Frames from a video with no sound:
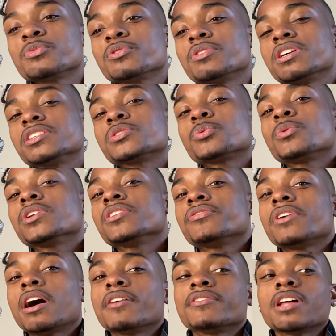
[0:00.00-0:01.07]
you get
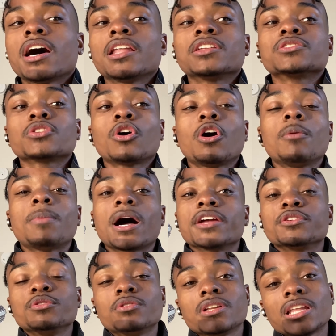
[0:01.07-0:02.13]
$25 all by
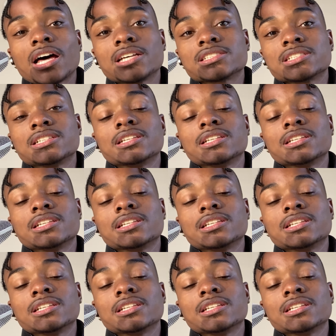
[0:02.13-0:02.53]
utilizing